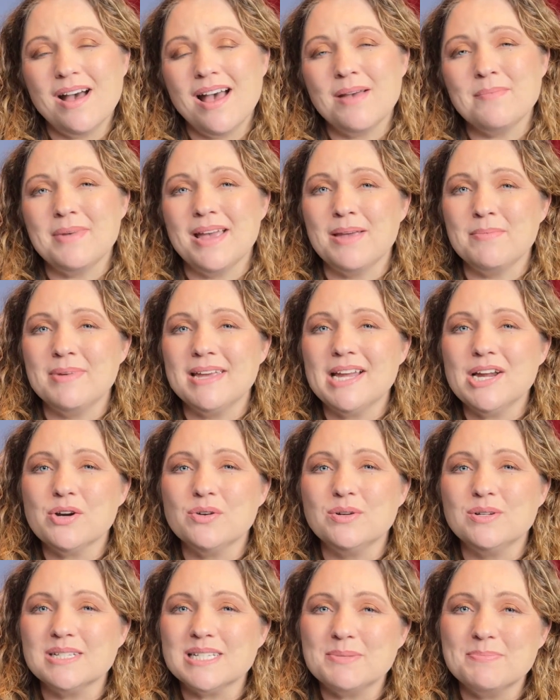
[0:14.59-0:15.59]
I'm Amy
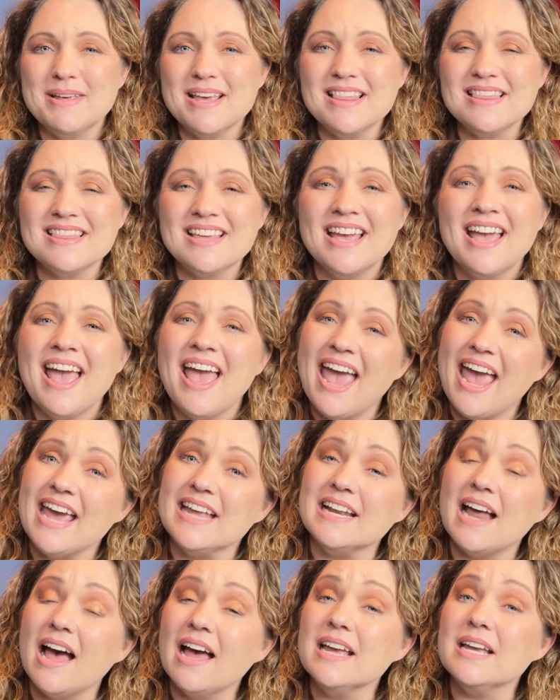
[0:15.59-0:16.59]
Harrell Smith,
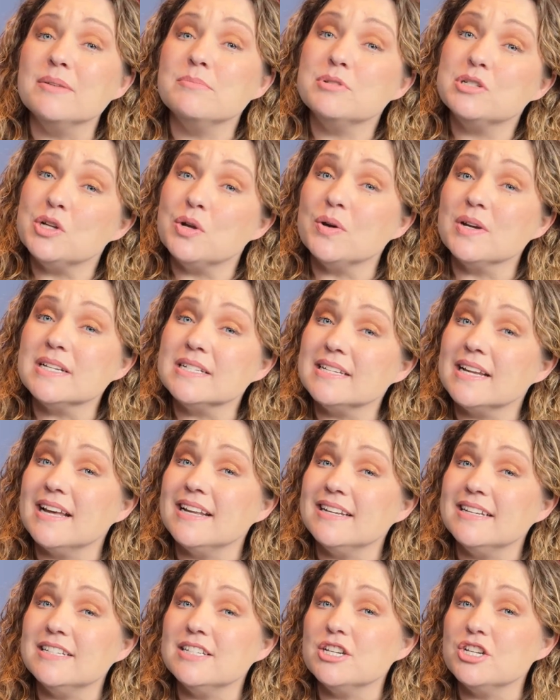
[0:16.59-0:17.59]
and I am so
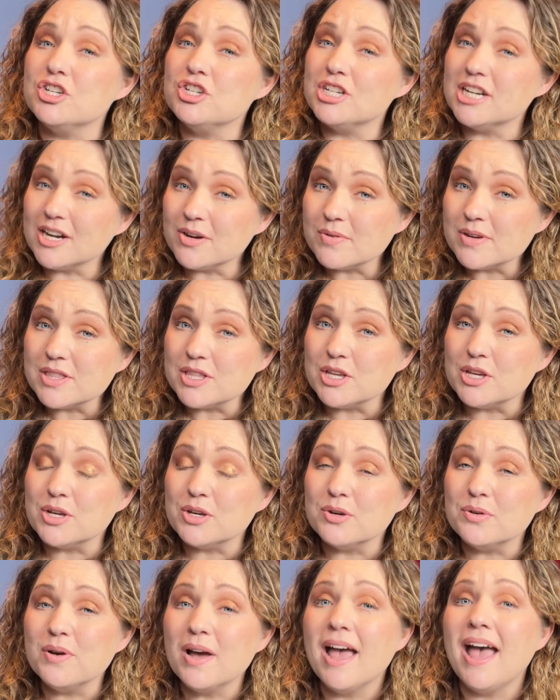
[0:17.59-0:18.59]
excited to share with
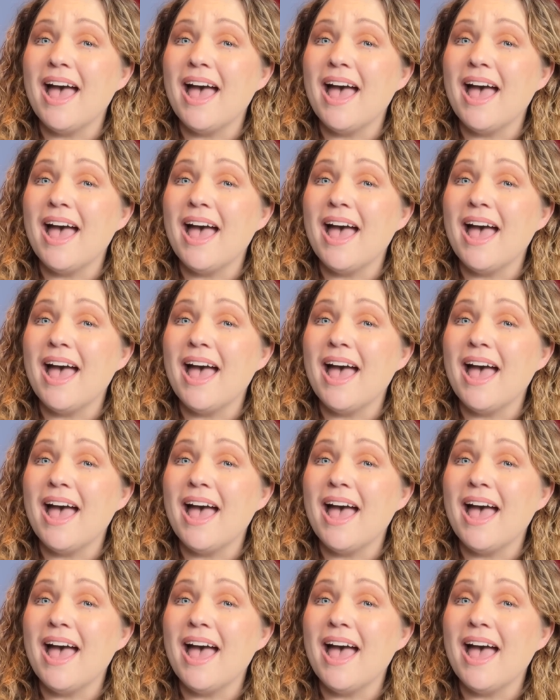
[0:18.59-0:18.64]
you